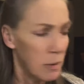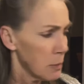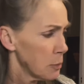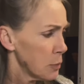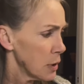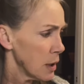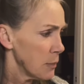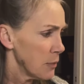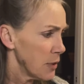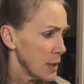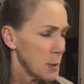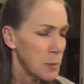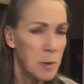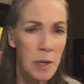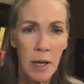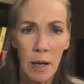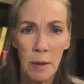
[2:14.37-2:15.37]
up
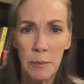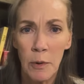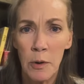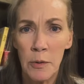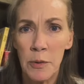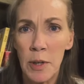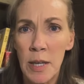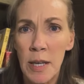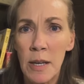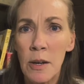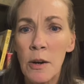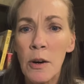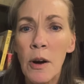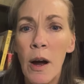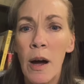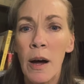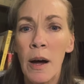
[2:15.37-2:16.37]
Facebook over
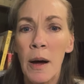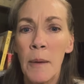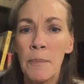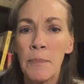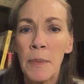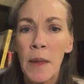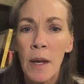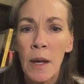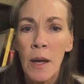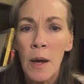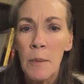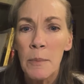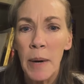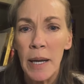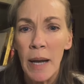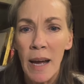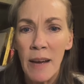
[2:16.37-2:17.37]
here,
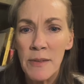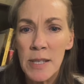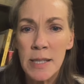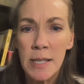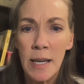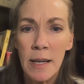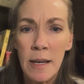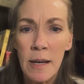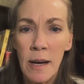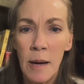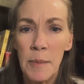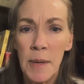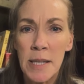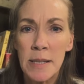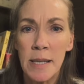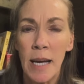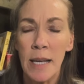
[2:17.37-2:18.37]
but I haven't seen any
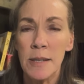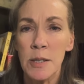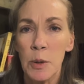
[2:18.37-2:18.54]
comments yet.